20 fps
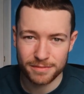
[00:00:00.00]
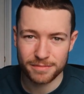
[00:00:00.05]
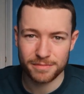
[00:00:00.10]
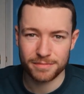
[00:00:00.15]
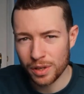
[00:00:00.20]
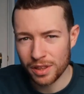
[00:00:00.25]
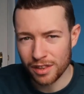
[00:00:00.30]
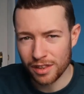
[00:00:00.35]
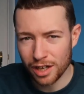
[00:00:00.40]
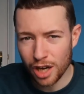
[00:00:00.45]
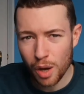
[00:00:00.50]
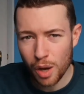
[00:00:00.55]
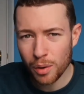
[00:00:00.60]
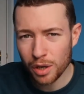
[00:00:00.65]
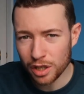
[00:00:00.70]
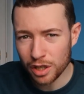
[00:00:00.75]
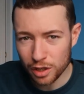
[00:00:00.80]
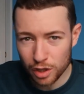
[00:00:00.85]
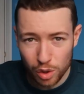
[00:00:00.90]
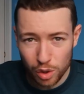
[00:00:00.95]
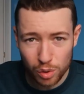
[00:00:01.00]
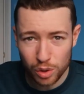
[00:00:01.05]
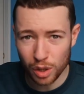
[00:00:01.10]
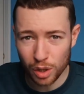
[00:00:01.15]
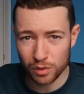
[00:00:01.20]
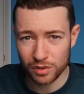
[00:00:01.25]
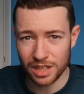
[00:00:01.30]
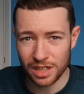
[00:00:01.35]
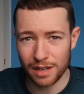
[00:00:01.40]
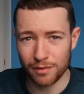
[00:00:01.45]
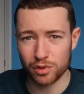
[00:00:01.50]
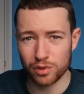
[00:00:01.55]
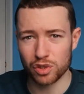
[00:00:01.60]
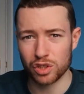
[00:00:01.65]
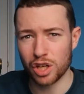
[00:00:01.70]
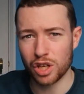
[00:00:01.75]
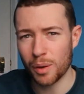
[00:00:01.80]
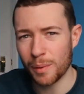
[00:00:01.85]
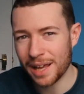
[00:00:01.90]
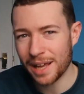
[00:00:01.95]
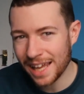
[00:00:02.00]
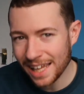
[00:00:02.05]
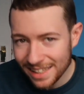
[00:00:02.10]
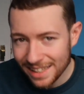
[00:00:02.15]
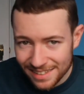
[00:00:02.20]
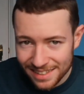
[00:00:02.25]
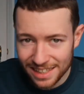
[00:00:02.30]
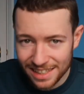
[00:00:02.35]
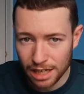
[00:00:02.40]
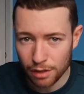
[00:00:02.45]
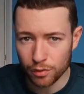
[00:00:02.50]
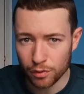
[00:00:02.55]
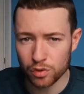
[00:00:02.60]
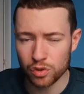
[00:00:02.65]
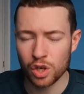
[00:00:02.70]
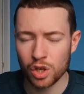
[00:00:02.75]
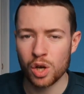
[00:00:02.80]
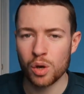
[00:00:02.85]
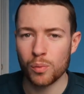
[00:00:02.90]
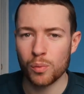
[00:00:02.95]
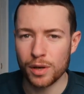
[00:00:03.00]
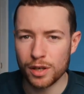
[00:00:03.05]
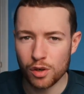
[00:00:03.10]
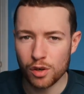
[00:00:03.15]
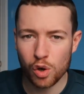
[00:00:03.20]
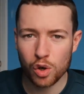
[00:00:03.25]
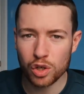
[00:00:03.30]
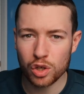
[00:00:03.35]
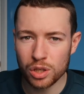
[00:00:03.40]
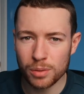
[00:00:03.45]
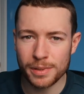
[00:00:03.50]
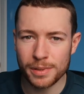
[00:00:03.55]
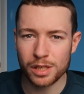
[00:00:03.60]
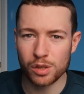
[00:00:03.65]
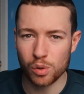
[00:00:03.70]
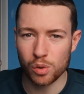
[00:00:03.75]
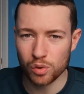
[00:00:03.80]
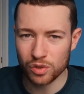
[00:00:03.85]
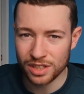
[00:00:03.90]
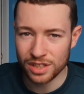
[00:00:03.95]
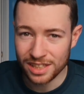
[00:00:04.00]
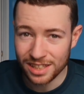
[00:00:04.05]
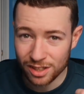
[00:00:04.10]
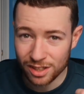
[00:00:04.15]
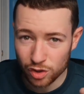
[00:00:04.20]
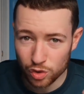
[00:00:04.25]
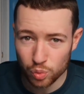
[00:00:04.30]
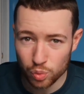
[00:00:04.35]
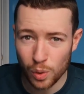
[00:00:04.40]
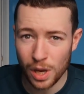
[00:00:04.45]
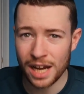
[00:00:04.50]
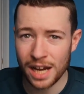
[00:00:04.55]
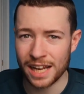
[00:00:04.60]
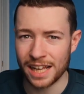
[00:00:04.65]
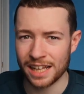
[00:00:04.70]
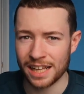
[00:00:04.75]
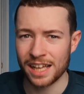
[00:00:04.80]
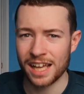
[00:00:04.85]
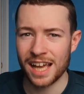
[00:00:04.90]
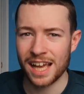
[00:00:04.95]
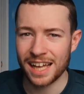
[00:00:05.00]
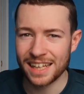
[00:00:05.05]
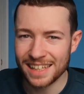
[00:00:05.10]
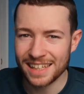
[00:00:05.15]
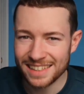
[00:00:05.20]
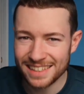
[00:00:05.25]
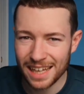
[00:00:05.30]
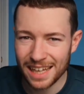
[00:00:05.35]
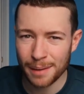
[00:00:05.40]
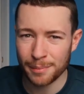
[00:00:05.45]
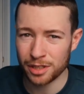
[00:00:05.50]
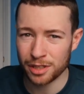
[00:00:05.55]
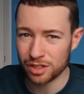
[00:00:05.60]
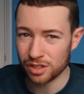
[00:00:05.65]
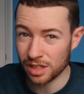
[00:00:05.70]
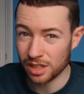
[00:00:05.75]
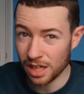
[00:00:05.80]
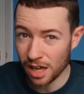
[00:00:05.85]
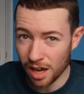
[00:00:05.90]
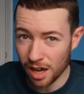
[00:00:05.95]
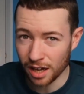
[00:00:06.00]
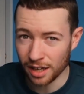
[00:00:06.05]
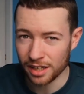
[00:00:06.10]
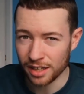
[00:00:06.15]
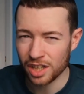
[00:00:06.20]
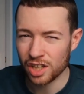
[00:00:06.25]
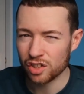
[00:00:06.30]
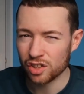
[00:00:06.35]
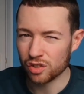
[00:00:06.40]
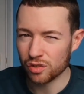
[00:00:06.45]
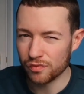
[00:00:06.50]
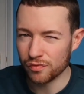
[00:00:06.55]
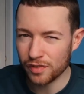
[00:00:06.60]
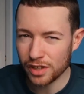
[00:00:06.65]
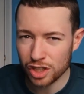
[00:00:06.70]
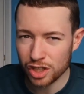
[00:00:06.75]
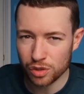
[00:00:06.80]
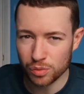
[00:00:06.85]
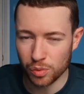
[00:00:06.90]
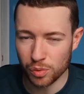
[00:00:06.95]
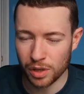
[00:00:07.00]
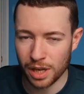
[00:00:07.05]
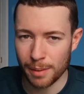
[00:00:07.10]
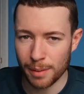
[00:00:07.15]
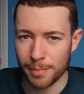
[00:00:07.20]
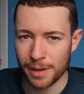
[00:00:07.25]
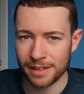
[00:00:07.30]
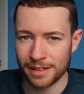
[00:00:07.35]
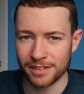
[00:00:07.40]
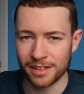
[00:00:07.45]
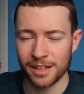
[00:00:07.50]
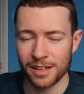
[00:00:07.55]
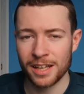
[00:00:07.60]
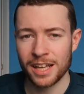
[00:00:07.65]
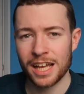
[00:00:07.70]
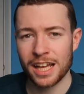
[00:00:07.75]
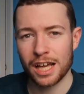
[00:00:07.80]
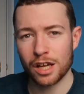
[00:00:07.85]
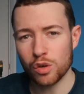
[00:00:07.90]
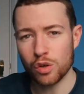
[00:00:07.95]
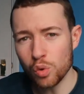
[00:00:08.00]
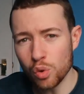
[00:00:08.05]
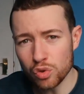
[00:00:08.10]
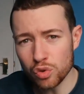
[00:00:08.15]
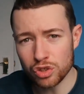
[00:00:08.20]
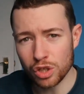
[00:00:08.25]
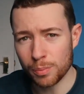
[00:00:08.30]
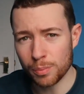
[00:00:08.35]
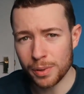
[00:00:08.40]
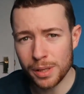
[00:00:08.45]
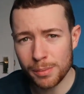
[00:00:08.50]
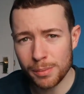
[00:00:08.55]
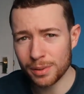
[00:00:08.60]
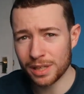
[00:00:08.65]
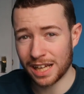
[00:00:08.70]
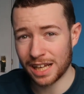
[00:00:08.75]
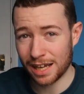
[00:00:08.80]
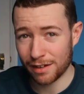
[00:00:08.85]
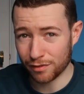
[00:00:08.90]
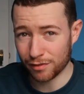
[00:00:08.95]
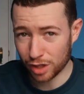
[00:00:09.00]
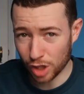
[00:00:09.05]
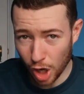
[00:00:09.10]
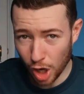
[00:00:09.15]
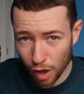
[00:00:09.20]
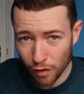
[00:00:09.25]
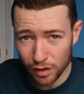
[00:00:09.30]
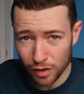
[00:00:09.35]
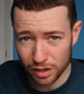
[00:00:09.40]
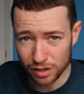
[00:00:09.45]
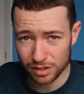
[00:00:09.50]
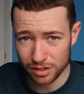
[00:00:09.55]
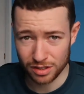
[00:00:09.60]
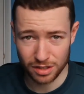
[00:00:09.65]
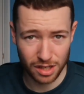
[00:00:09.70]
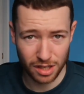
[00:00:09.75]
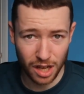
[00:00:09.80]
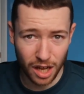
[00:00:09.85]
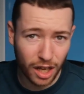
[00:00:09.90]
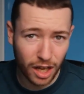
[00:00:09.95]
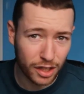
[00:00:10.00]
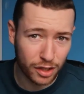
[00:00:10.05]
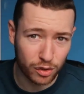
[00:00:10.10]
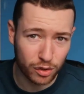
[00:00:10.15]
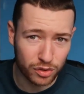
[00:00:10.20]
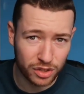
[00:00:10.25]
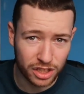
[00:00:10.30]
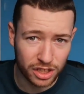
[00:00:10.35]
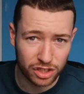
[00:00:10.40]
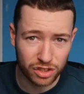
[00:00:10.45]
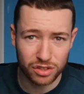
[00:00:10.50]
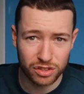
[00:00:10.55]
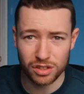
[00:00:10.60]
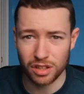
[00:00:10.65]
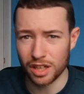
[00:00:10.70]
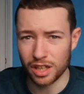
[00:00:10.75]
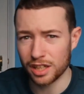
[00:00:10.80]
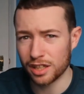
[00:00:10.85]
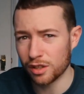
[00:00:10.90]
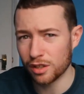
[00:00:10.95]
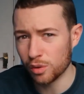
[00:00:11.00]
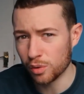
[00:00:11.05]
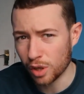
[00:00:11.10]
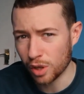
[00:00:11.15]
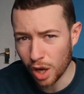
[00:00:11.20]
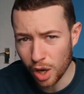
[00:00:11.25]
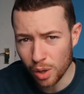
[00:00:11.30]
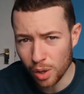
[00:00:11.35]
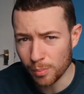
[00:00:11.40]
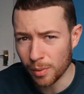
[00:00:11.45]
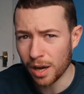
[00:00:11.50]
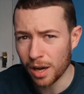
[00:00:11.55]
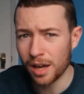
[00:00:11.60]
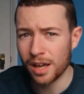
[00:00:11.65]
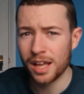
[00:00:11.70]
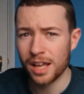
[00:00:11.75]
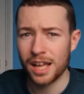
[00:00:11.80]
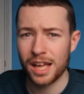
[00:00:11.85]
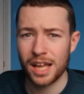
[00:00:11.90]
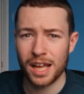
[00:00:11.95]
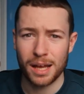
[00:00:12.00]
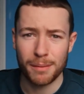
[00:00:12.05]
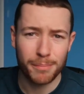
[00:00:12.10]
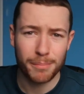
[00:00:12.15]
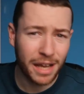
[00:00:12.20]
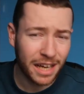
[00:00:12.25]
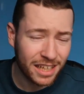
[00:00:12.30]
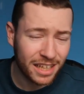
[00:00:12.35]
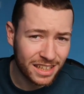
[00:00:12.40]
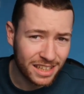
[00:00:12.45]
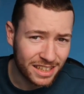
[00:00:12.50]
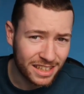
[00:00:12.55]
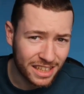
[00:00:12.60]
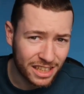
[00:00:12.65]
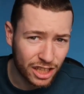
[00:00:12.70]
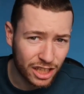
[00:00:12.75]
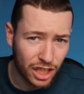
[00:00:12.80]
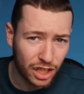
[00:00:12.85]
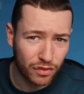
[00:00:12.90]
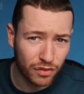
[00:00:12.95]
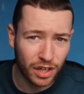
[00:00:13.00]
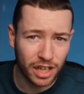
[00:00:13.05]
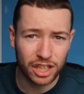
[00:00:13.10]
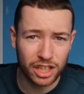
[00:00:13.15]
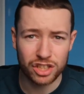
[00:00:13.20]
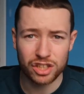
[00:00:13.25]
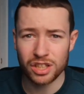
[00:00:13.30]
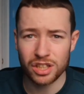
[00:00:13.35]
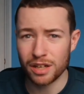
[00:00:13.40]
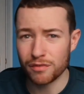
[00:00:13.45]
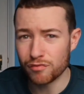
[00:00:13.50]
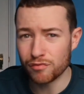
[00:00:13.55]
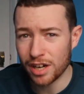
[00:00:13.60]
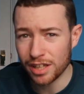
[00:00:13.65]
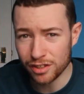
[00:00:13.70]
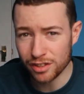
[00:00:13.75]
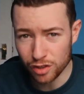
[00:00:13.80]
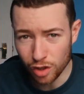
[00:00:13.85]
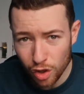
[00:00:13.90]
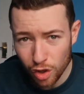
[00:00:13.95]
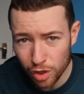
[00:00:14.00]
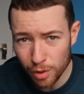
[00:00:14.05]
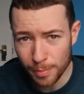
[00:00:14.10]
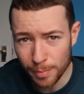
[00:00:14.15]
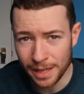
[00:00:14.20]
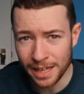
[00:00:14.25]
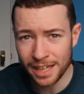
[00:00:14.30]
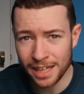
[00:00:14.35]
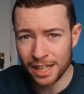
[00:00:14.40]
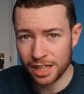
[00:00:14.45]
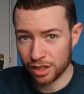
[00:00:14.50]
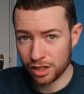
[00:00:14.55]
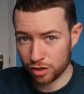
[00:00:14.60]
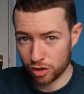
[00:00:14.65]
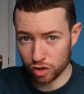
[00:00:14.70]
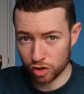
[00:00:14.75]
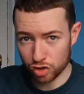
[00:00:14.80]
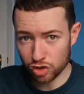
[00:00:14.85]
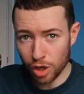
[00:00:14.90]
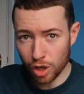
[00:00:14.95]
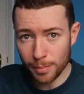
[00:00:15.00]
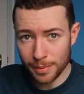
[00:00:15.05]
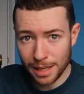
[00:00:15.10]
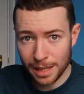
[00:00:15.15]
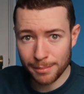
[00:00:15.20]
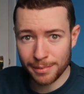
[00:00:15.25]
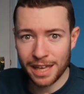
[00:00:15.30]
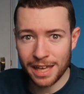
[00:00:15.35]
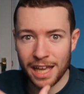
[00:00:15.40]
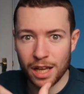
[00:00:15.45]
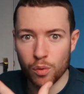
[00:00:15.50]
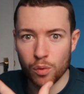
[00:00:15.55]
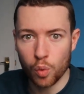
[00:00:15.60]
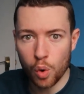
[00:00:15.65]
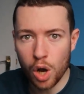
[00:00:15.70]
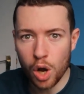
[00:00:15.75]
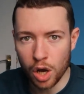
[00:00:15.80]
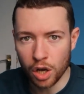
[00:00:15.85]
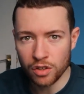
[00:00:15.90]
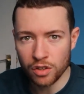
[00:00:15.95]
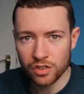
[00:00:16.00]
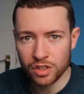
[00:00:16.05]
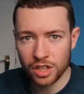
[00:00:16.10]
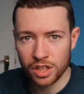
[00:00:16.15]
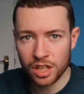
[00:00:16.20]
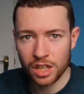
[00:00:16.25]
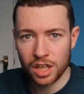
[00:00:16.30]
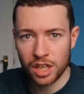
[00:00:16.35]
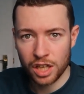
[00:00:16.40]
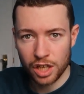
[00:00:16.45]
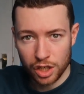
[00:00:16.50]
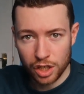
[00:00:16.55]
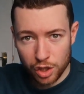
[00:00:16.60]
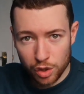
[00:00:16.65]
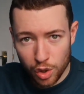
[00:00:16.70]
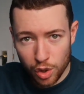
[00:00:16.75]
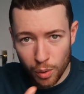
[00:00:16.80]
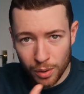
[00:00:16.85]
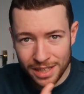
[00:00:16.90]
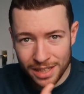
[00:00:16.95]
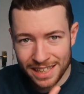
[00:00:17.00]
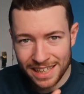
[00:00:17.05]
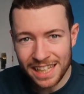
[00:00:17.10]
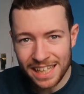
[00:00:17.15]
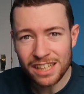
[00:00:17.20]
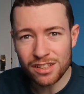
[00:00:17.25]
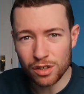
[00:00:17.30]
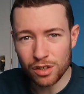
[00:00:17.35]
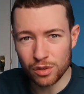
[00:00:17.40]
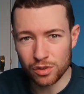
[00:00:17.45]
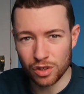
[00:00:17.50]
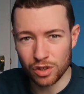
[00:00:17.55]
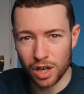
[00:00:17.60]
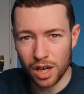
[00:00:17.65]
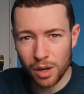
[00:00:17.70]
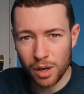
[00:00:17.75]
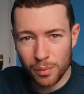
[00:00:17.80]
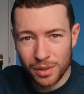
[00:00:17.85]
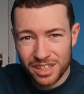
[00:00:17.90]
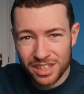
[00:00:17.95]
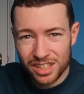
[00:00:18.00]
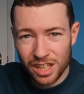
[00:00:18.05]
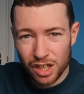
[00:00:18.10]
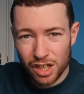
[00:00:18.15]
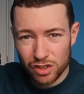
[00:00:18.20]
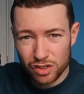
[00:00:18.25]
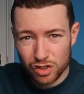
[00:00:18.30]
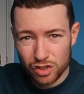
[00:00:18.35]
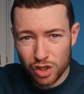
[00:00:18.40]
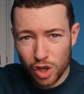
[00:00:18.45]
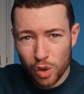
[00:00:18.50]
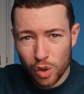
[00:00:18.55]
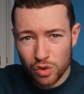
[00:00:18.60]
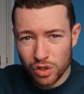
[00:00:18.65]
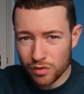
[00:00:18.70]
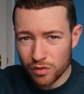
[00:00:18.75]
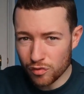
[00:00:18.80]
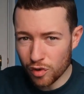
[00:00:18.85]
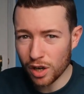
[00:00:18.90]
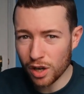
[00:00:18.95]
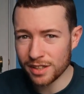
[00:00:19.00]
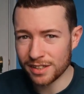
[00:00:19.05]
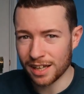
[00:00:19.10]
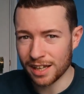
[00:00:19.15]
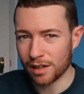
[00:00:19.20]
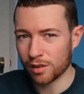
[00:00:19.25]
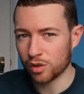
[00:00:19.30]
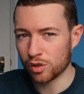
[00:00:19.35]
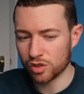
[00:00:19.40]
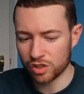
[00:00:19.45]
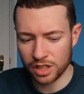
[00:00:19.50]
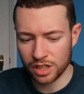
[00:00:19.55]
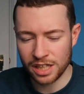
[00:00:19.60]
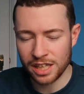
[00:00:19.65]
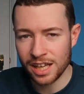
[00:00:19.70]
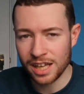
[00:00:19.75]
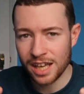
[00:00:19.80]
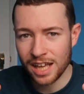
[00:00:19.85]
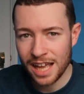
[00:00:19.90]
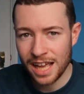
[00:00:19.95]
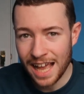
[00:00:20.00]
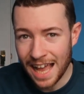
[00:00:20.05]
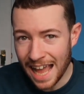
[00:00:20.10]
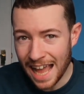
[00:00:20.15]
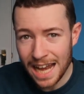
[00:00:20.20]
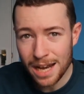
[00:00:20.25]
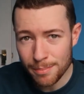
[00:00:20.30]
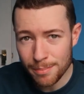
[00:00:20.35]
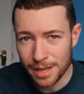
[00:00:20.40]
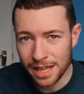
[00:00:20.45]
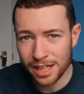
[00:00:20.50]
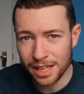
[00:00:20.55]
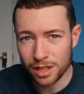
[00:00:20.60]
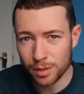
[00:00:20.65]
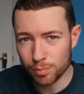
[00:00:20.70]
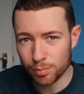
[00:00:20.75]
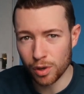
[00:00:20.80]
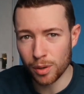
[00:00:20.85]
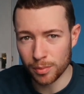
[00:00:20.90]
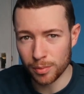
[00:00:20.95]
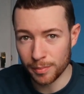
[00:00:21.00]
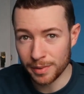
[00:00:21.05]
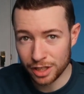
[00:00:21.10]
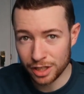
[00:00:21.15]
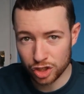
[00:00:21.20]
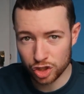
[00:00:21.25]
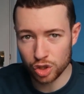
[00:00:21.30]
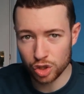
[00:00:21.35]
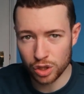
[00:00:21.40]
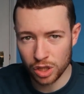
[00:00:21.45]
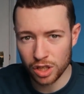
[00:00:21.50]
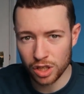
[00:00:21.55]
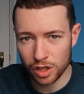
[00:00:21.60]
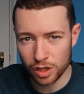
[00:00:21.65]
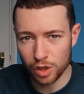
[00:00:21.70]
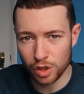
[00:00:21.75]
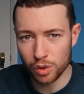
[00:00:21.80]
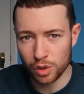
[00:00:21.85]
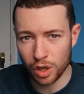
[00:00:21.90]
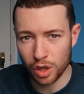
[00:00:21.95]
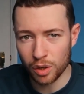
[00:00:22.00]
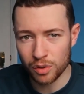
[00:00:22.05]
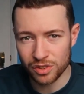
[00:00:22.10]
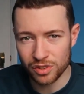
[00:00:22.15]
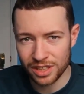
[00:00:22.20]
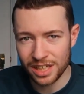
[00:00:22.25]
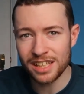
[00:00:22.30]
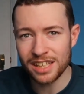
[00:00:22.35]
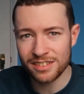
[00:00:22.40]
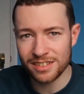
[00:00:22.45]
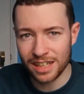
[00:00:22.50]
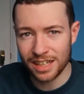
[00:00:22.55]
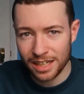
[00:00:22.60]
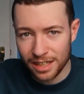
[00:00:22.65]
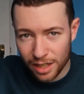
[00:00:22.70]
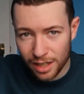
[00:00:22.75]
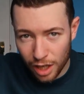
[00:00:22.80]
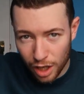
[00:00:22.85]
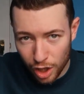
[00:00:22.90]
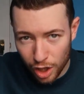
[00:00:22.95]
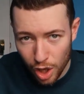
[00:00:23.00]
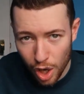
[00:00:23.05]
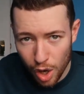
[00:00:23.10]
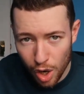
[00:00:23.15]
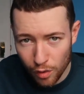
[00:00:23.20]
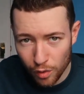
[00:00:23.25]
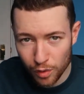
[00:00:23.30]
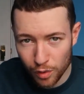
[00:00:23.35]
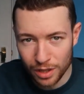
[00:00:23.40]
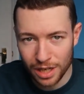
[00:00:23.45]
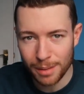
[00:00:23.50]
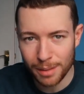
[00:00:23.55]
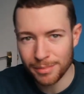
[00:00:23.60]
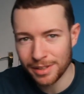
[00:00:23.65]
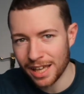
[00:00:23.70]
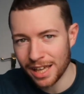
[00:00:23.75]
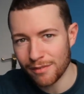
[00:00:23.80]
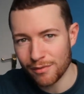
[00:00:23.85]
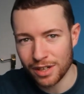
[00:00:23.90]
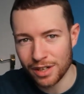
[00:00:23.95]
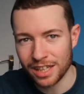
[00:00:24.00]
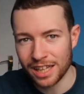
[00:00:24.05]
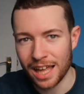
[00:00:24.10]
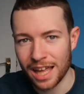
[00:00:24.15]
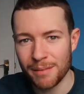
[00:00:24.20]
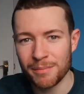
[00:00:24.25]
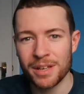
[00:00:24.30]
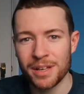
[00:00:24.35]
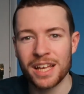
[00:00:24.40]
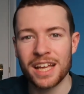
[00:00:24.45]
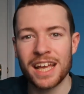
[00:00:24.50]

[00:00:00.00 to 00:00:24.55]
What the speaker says: With lower glucose levels and lower insulin levels, we're not going to be causing the swelling and the damage to the eye, so vision will get better. And also people that have current eye conditions like glaucoma, macular degeneration and retinopathy, to stop them getting worse, you go on a keto diet which slows it right down, because the enemy and the problem is sugar, glucose and insulin. Lower all them, get rid of them,